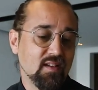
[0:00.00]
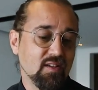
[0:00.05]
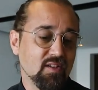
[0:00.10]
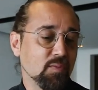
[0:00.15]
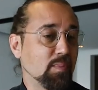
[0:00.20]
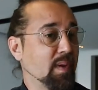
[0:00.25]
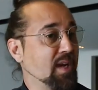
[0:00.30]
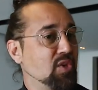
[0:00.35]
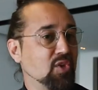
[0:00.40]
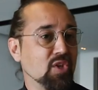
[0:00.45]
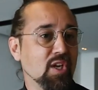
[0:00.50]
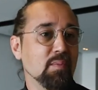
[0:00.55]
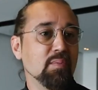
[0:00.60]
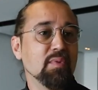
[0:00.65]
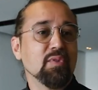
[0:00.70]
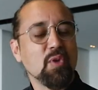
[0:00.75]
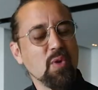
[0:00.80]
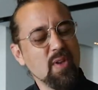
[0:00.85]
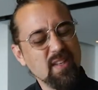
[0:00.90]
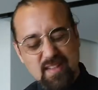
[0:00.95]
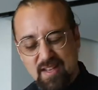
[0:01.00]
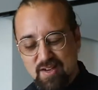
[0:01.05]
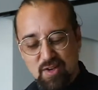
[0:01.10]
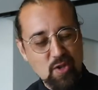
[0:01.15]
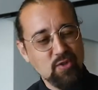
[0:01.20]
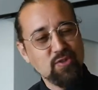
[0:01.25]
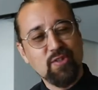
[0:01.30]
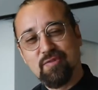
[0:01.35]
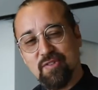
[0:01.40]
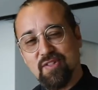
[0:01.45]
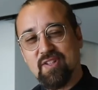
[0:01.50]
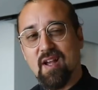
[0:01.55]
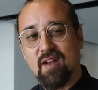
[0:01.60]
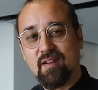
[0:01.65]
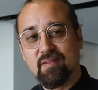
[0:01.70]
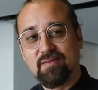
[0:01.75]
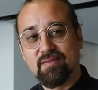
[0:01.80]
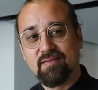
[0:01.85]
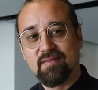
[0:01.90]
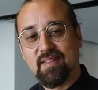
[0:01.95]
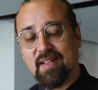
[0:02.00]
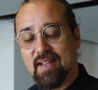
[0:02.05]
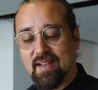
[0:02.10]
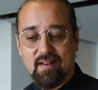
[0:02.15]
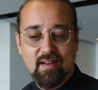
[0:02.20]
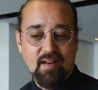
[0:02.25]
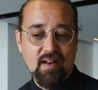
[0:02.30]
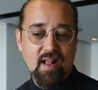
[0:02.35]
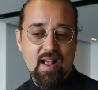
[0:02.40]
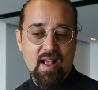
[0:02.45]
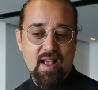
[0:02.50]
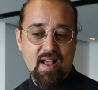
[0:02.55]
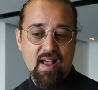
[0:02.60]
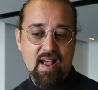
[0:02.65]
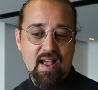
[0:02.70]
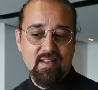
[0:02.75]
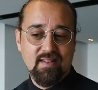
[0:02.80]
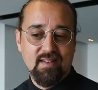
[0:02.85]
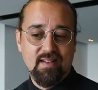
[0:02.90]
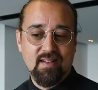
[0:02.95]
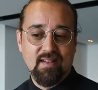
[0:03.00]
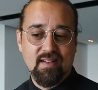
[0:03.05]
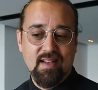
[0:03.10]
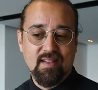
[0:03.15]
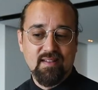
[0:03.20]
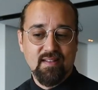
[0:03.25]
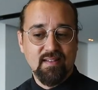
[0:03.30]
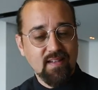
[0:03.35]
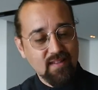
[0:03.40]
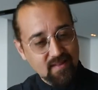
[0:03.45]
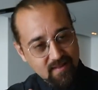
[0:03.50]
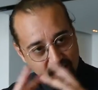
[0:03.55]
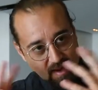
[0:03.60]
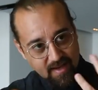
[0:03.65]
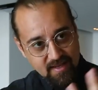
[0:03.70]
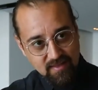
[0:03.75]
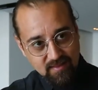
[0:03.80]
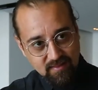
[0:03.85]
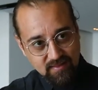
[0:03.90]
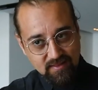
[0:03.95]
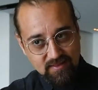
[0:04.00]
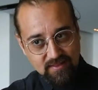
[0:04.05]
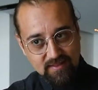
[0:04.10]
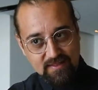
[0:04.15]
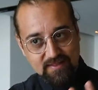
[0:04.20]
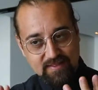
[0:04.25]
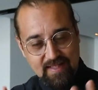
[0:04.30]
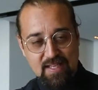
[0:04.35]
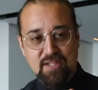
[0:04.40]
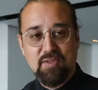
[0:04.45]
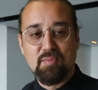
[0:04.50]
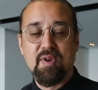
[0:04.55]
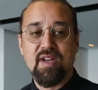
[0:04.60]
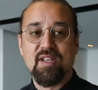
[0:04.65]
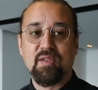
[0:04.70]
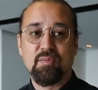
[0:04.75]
spaceship. So he's done lots of stuff. And as a designer, that's my